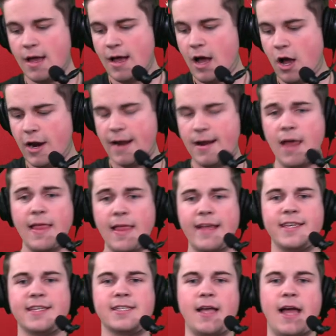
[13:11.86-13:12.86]
All right, I like
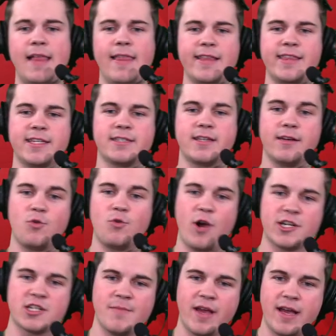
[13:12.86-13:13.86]
this
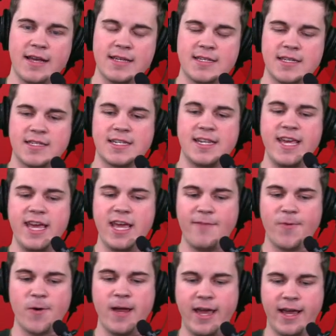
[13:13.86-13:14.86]
question, because Sneed
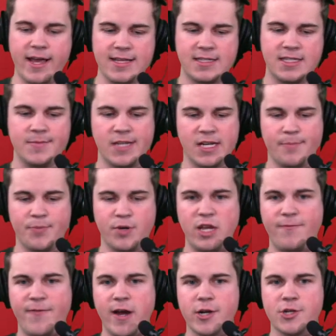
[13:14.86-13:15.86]
for Higgins seems like a pretty
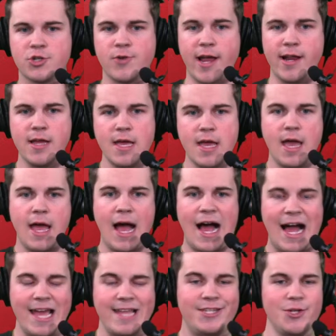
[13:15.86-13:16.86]
fair trade.
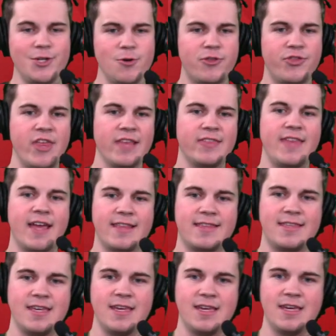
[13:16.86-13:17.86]
I do think
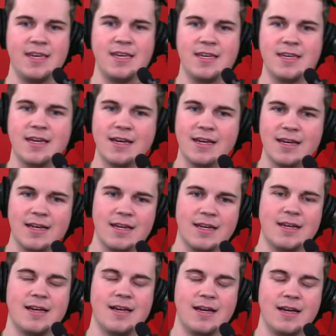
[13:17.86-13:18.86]
that the
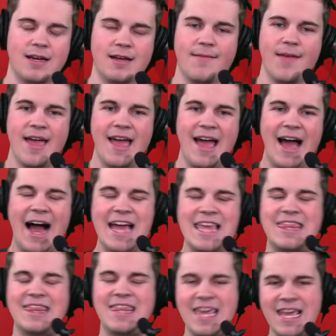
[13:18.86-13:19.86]

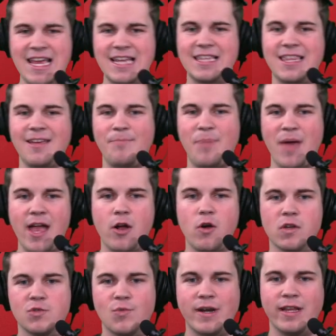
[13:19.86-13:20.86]

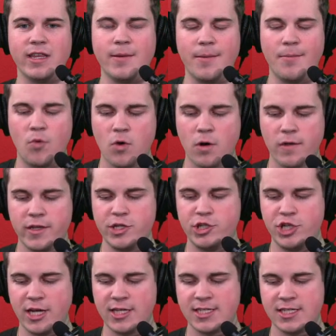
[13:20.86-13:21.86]
Bengals want a little bit more than
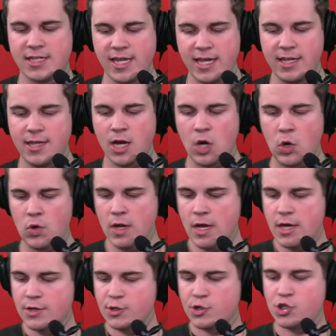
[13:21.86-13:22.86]
just Sneed, though.
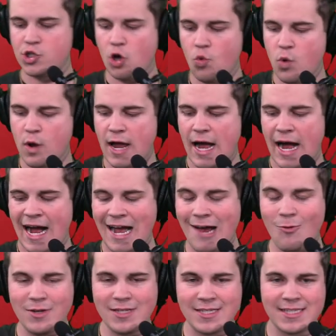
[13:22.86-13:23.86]
So what I
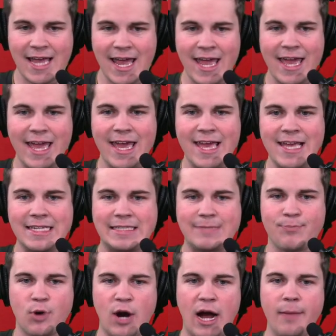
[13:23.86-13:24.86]
would say is
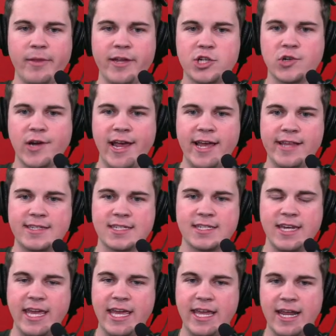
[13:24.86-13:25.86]
probably trade
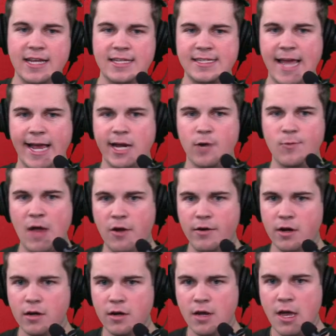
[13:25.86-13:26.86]
Sneed and a second
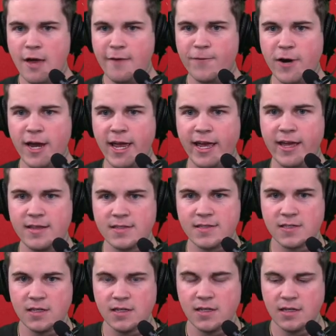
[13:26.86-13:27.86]
rounder for Higgins.